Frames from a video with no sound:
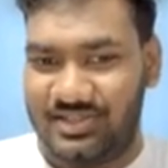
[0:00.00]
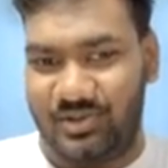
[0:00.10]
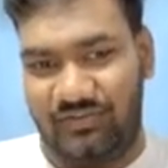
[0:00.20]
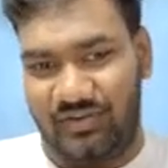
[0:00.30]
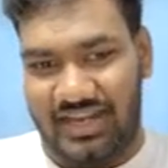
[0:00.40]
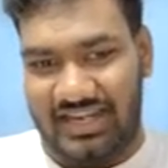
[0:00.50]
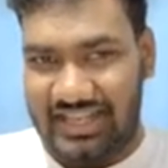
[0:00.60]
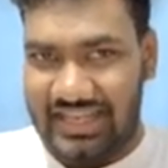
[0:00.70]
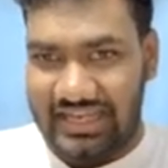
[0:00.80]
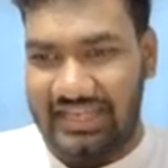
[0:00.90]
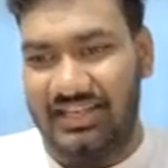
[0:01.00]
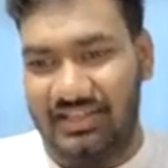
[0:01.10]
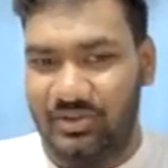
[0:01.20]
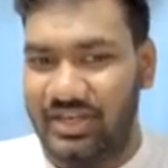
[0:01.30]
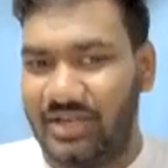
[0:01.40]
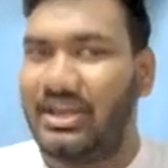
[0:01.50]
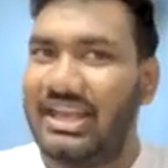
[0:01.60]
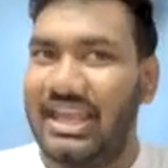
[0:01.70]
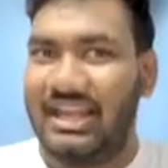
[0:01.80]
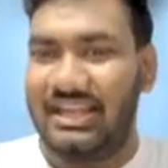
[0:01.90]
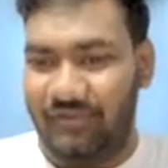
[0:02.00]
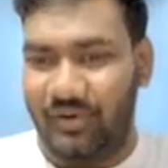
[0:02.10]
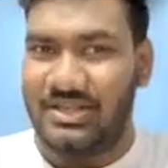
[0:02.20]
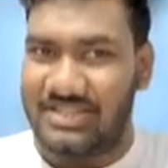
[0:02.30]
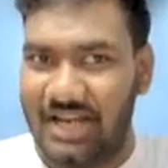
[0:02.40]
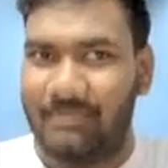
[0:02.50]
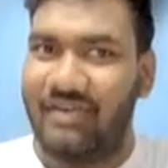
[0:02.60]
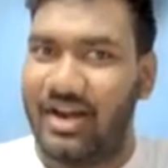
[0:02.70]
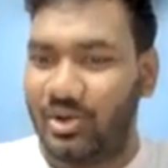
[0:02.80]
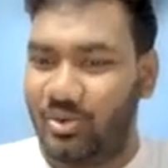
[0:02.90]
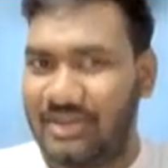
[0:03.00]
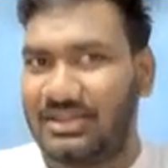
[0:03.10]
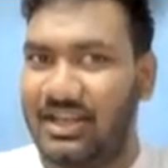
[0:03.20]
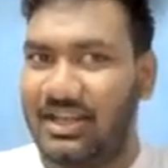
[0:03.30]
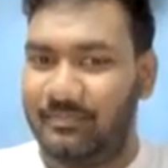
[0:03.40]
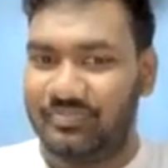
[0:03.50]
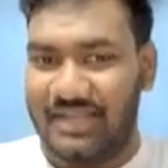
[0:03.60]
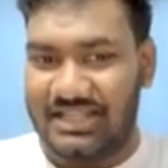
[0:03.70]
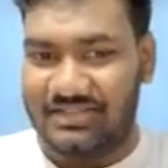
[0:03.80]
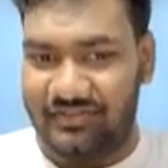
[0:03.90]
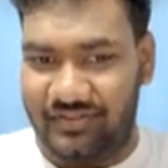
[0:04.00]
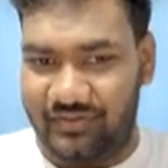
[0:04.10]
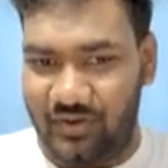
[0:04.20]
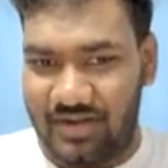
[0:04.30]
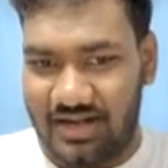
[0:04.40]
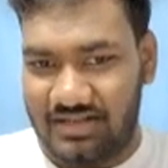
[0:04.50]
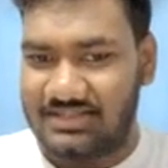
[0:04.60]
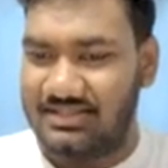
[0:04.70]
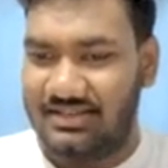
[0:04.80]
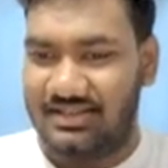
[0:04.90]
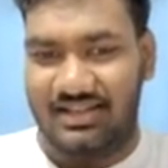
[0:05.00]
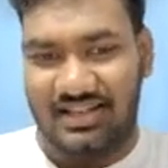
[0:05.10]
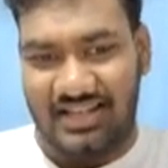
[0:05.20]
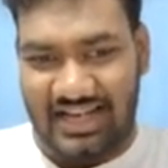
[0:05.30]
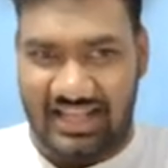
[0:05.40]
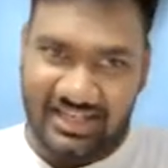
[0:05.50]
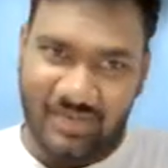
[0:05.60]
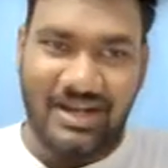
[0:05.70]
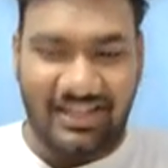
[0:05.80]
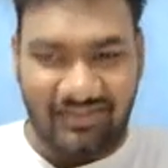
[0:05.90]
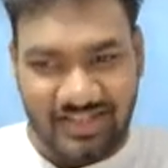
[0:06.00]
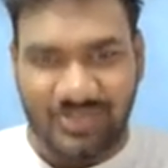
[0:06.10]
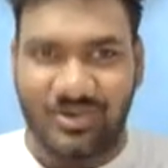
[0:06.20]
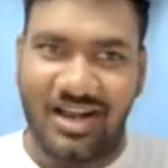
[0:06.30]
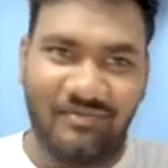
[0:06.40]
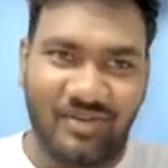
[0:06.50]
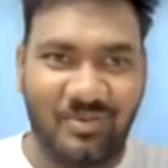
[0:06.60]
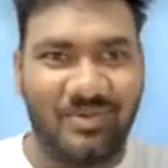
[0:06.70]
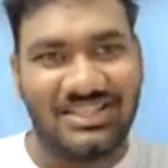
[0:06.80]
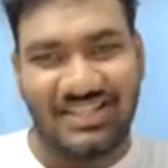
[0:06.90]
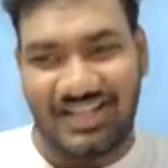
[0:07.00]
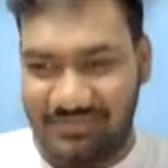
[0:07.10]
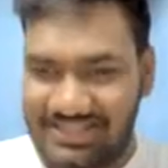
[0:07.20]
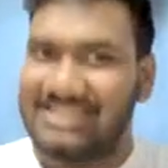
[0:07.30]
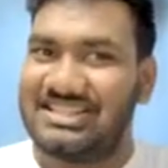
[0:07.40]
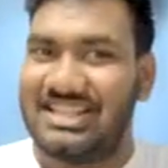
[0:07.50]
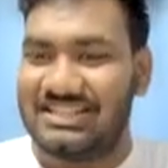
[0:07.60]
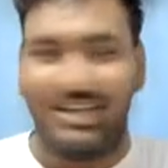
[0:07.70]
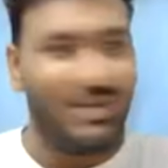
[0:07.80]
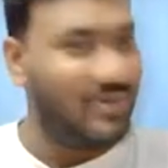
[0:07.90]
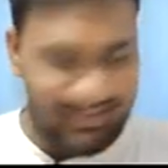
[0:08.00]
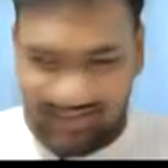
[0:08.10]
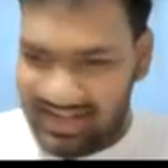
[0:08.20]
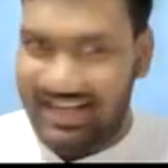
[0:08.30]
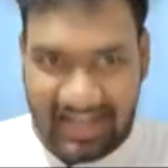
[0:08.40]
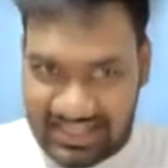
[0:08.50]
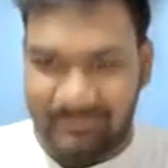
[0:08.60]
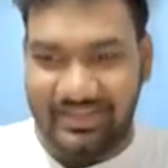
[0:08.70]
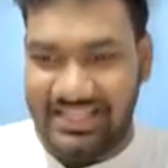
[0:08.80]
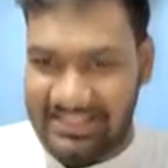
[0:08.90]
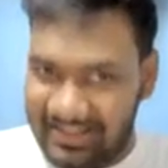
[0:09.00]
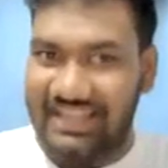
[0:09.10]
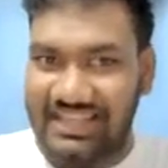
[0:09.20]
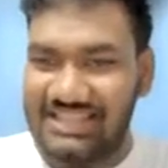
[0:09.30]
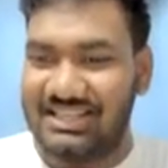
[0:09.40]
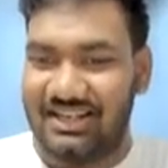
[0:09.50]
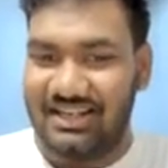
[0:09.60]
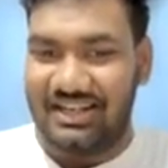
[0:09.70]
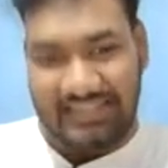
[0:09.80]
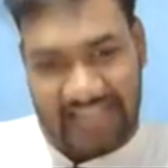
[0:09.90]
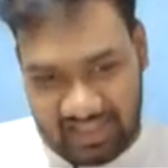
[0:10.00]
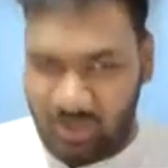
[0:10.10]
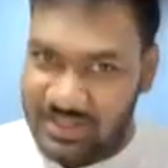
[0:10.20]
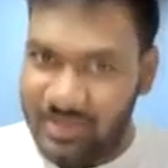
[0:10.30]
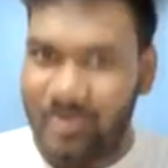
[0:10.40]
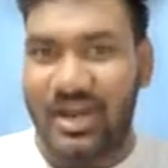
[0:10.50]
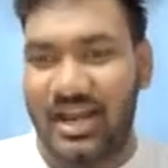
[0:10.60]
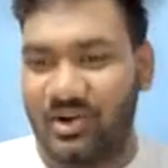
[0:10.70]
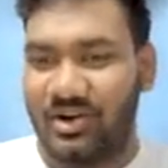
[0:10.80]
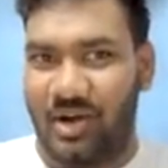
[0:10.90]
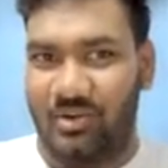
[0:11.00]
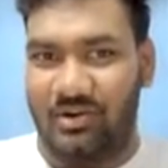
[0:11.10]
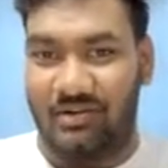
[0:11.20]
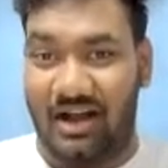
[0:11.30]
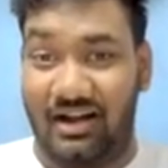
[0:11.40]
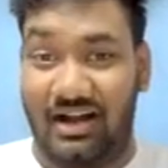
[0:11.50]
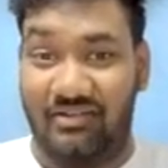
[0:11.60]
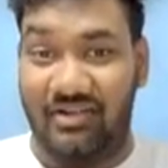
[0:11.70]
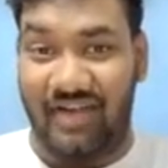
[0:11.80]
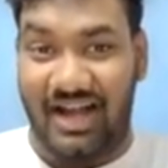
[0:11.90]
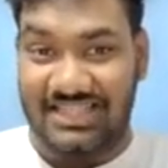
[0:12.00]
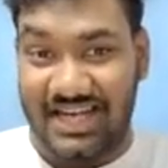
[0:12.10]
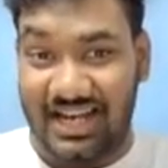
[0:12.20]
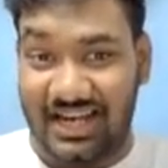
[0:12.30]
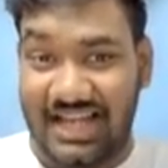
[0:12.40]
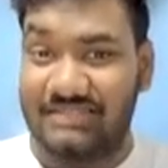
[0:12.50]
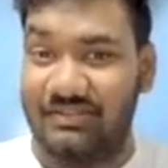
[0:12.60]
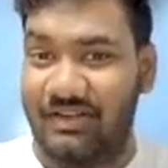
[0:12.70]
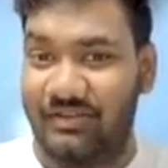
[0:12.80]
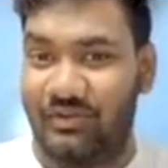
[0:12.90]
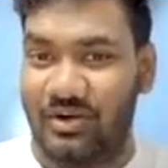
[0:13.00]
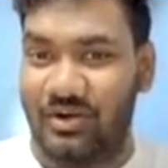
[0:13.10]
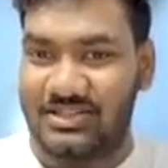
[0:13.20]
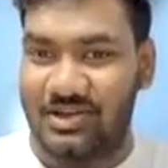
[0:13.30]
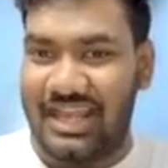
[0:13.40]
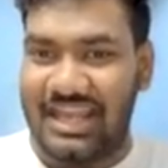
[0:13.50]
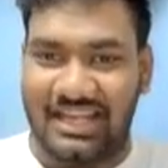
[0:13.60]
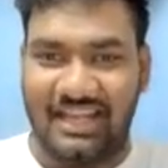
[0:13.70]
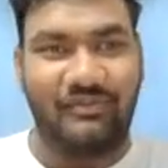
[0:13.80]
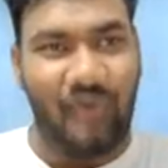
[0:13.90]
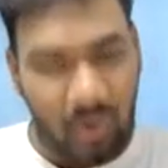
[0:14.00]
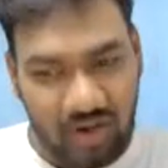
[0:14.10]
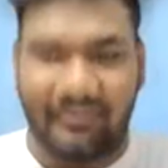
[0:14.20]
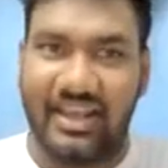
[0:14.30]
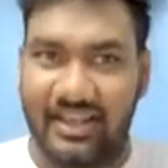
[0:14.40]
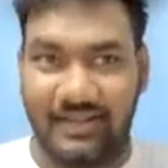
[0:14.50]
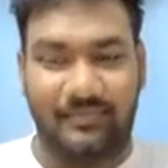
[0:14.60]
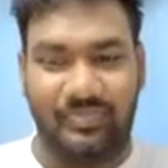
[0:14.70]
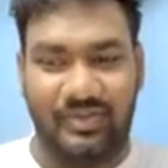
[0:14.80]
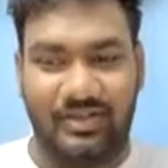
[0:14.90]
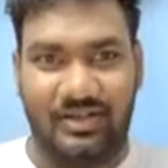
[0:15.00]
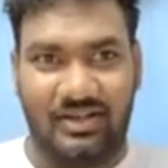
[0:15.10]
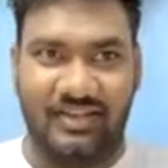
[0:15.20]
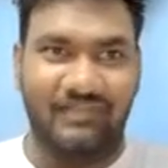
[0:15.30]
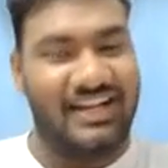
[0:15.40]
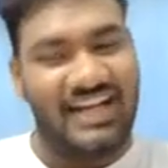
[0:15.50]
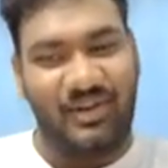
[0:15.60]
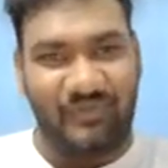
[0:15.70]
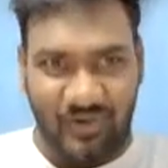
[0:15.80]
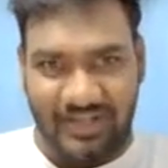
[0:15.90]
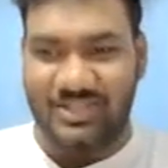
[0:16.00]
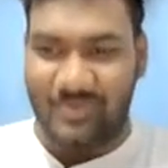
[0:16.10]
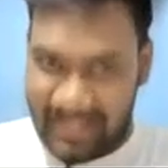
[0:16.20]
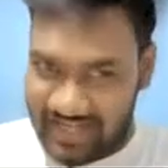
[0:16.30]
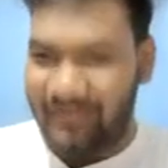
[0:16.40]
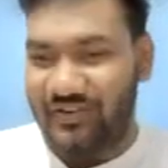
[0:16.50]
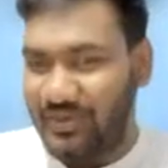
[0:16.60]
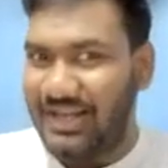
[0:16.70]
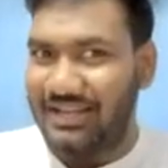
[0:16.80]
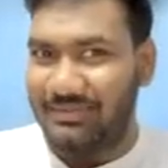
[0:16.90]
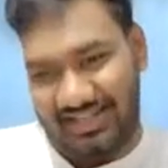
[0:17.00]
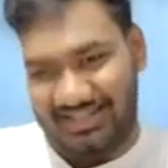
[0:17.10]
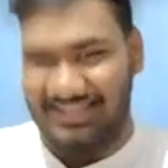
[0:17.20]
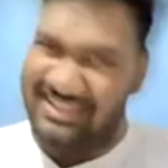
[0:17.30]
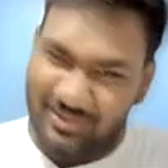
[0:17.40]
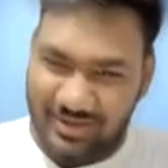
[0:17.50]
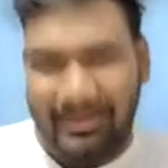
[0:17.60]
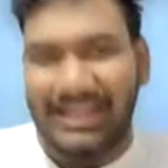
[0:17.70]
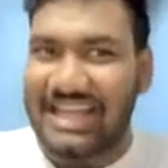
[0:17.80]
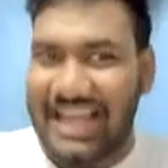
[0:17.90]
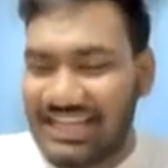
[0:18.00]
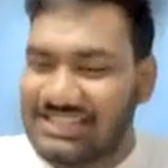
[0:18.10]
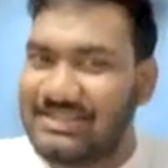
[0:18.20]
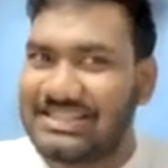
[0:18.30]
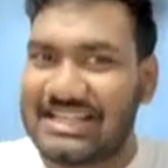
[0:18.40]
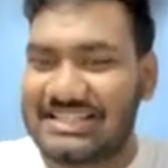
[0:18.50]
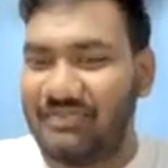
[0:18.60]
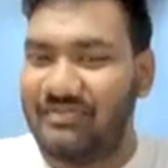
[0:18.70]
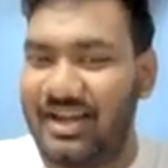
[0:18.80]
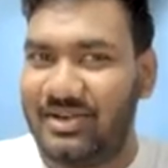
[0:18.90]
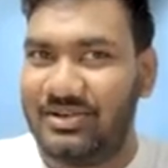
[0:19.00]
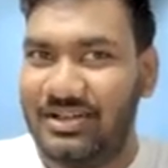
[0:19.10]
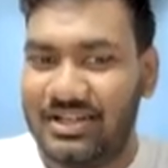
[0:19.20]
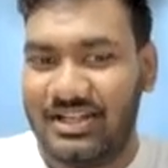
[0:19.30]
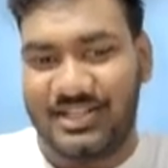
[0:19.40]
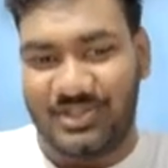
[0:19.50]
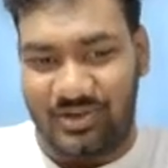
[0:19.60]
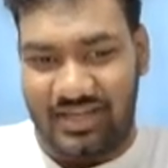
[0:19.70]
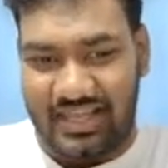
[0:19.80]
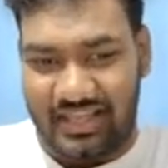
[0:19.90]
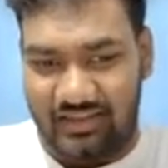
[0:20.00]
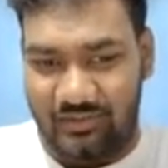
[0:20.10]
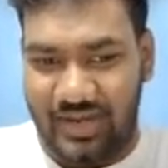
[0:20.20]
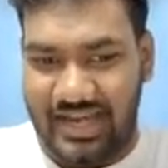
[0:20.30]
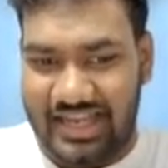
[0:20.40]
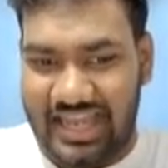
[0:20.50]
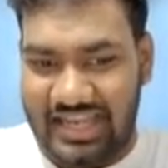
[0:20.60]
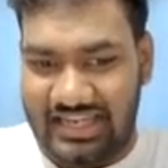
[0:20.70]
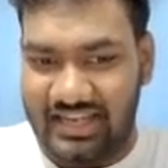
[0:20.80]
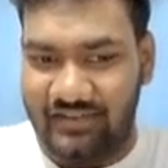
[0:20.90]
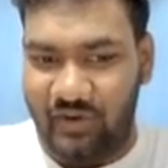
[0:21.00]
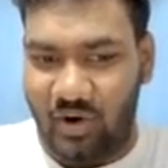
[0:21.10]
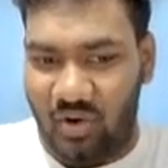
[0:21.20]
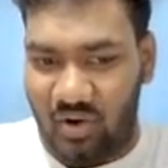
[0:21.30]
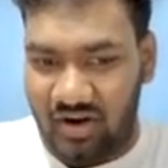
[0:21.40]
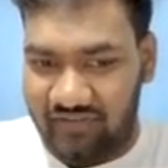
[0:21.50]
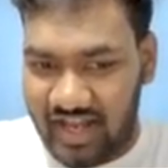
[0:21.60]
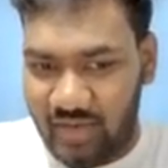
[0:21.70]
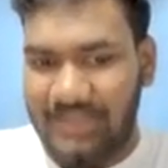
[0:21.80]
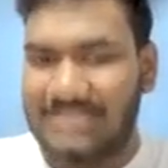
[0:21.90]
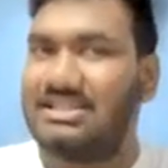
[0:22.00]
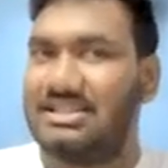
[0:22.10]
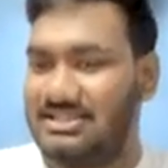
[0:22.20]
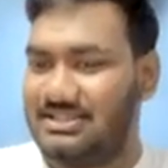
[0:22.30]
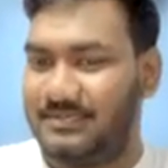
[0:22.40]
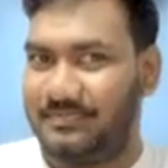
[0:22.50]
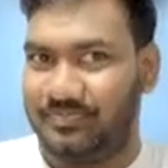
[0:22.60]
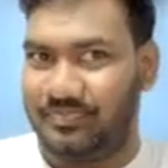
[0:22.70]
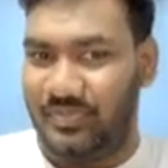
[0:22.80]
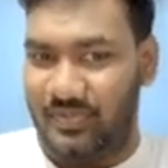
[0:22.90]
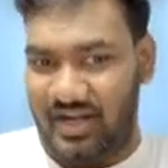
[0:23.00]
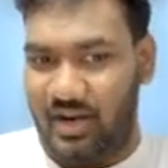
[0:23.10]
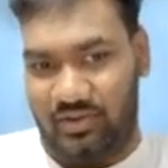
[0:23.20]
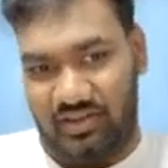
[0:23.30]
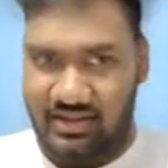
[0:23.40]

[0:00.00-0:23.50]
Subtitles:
So if you're getting 18, you need to get 18 for question number 1, 2, and 3. That's 54 marks. Another 21 should come from question number 6 and 7. 21, trust me, very easy. That also you can go. Now, our fast track class, we will focus on 18 for all 5. We'll try to focus 20 out of 20, but you will make a careless mistake somewhere. No? So you get 18 for all 5 questions. You know,